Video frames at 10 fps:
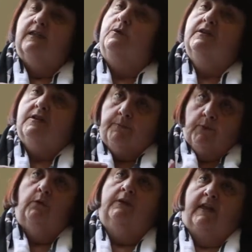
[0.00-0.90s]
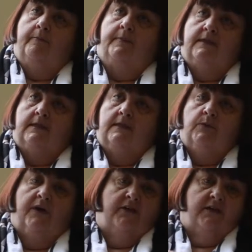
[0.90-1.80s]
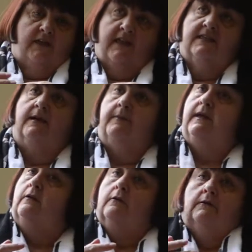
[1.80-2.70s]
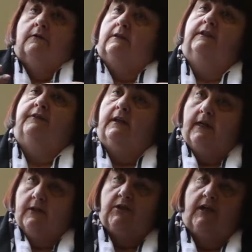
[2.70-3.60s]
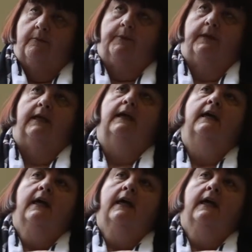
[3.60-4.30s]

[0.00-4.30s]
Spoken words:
it will support that business, whether it's an SME or even a larger company,